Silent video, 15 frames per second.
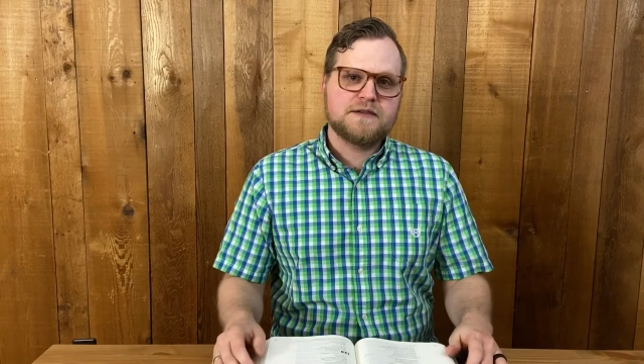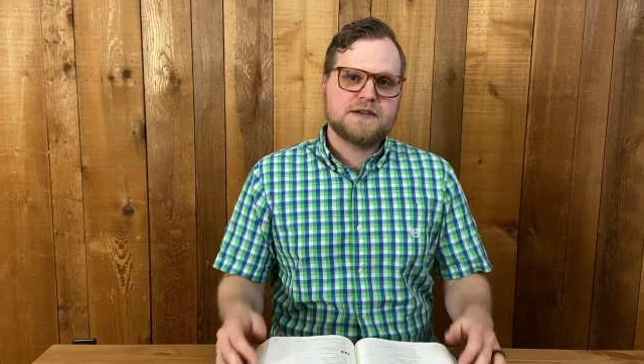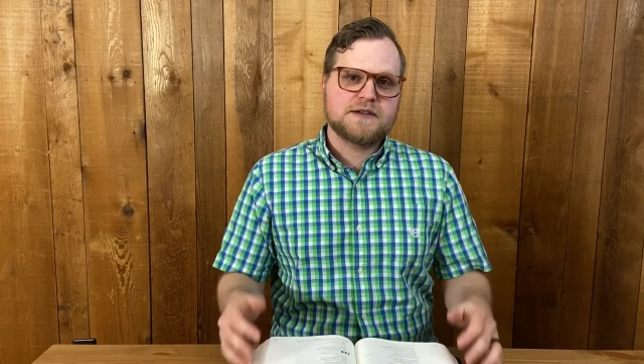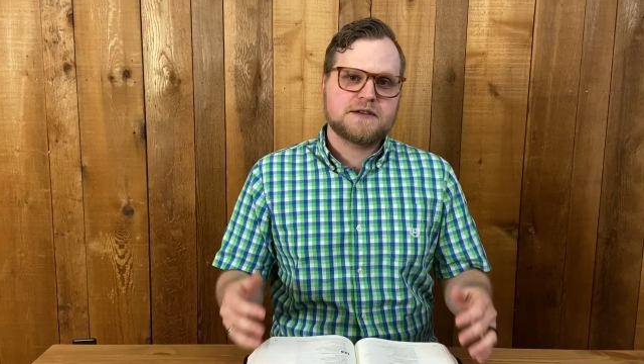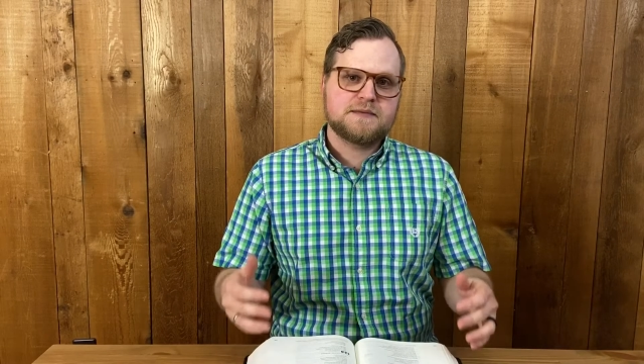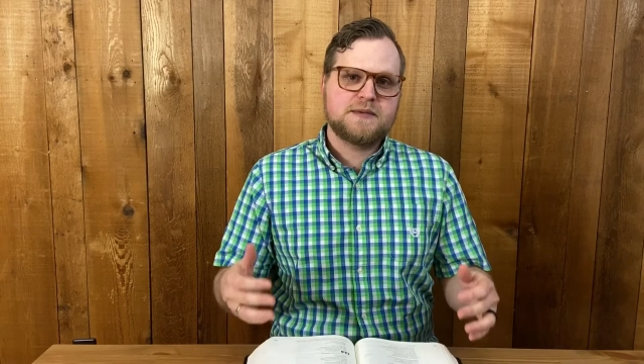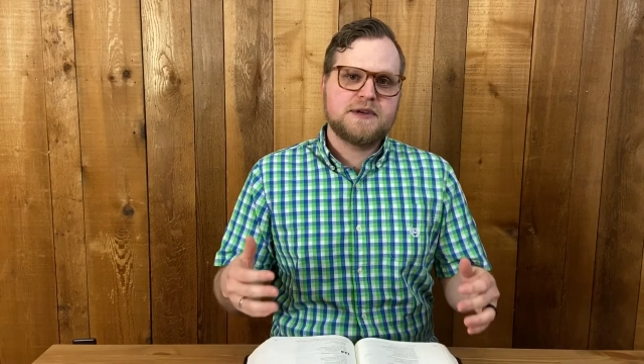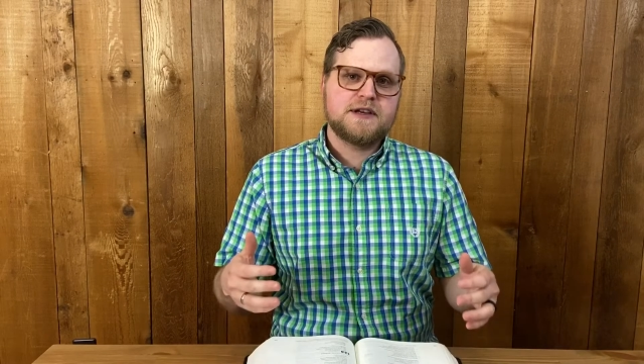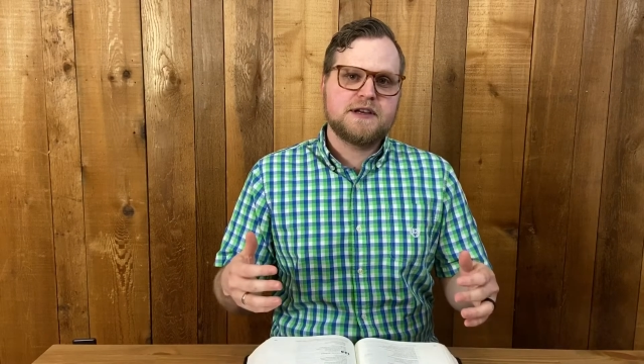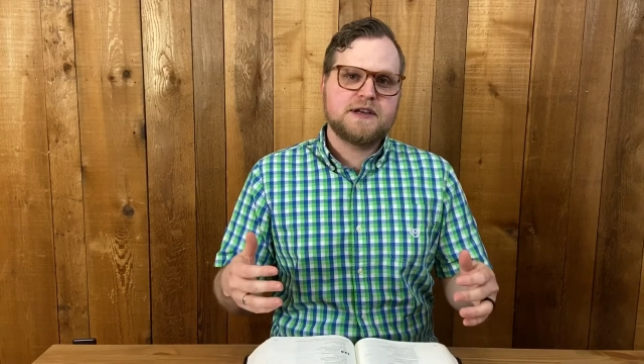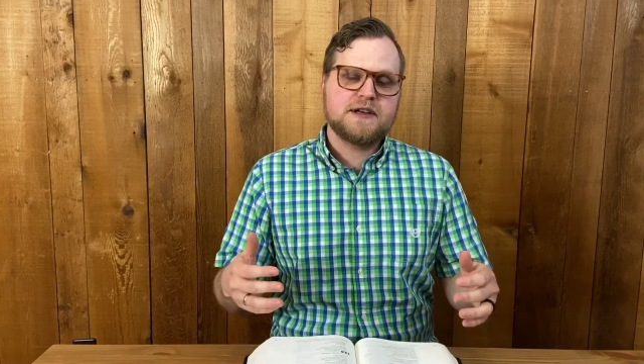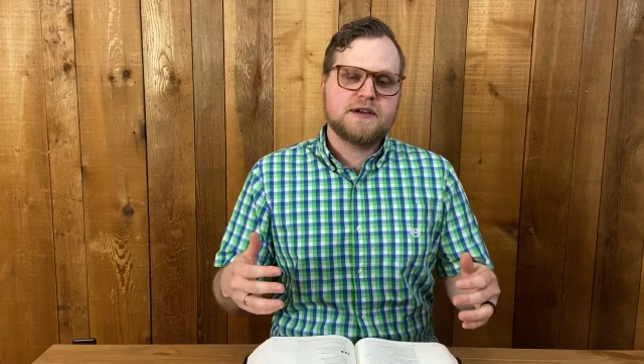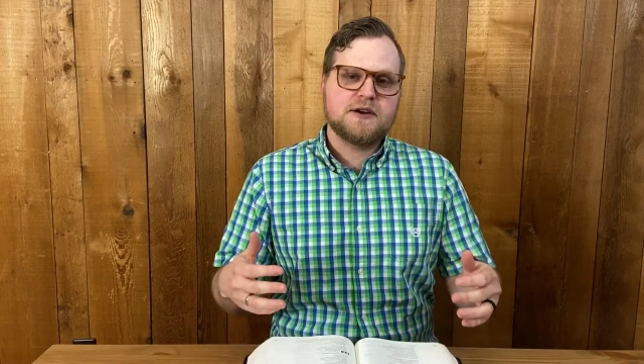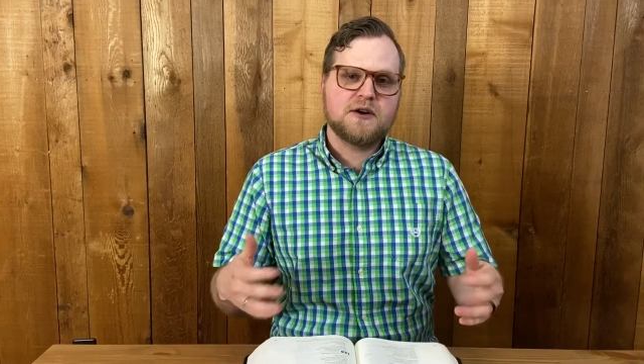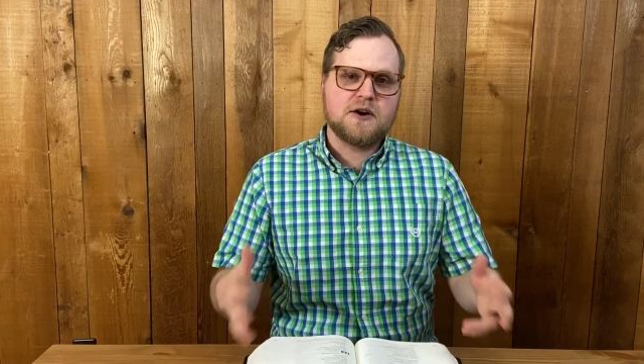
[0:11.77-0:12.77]
just
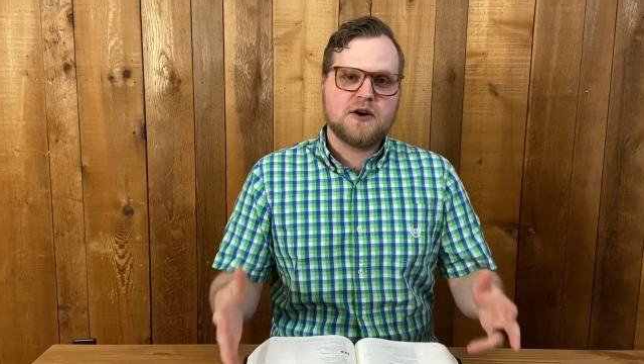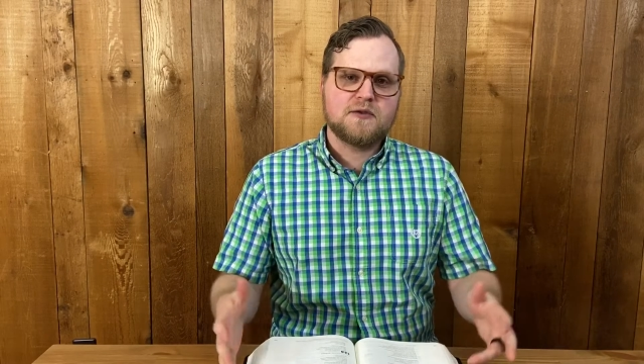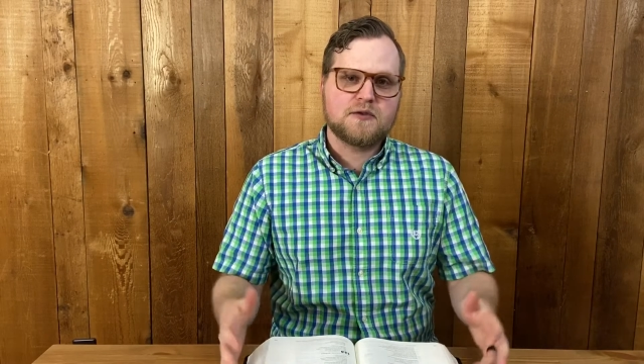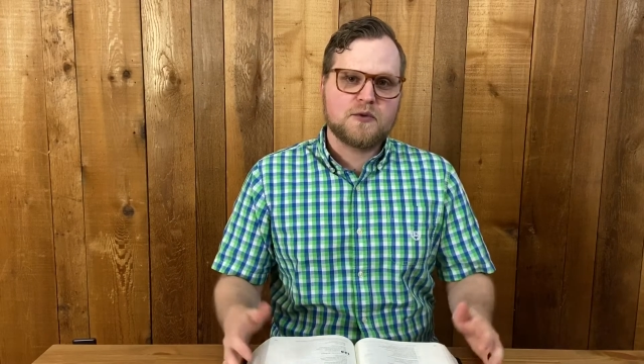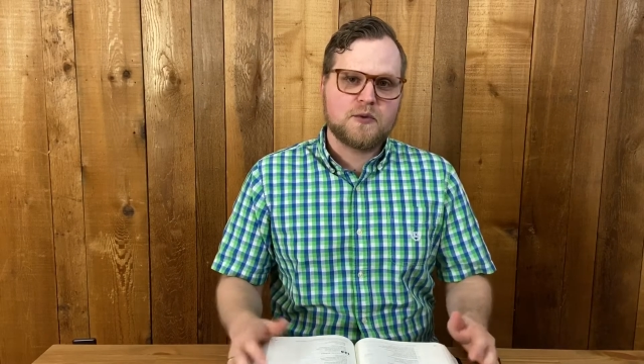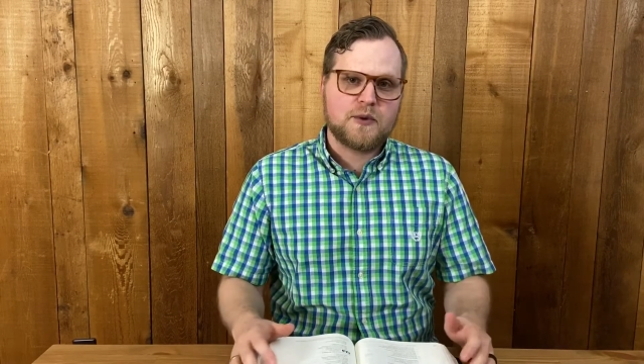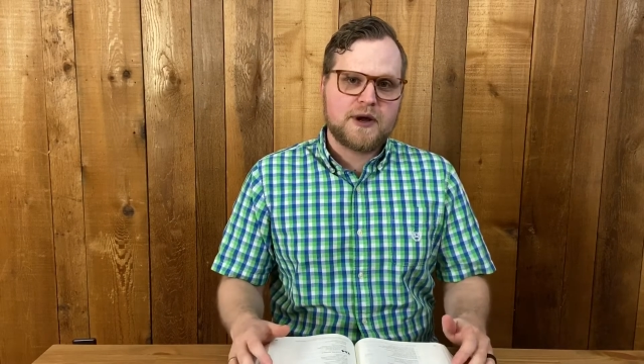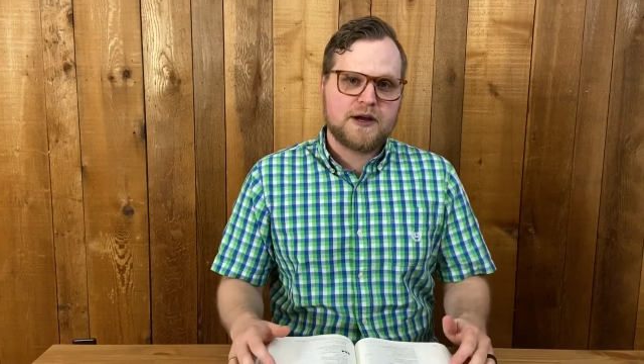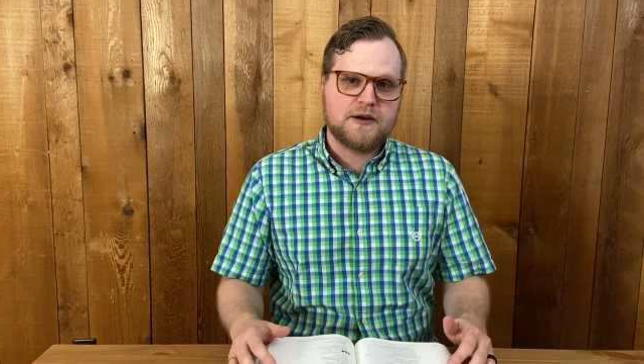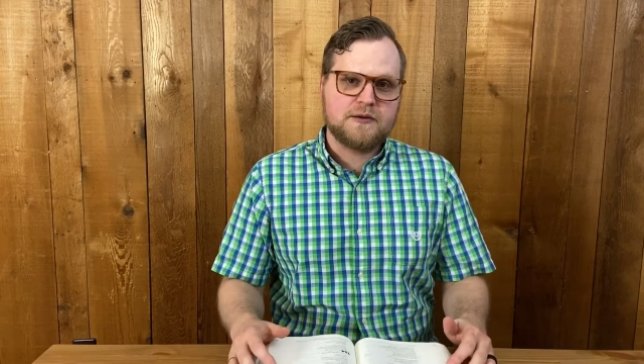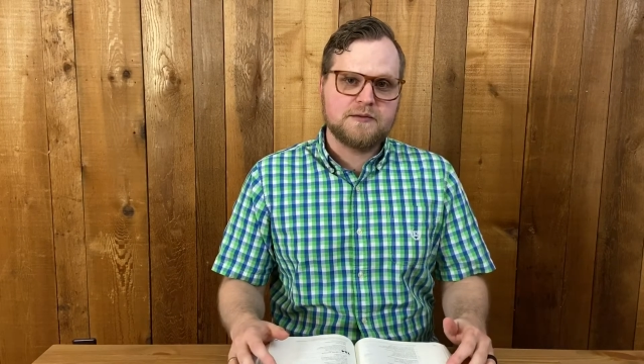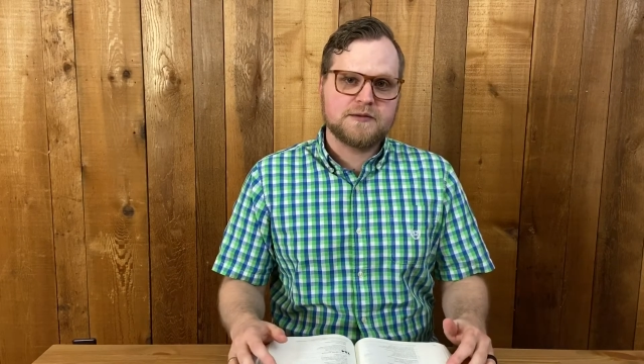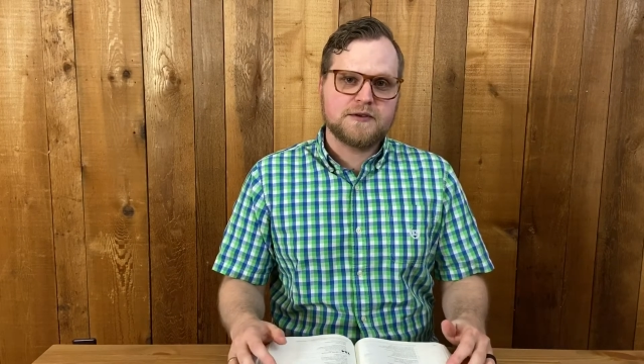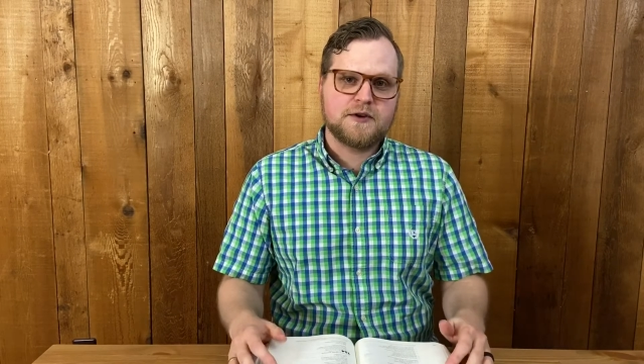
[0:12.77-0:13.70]
being overwhelmed,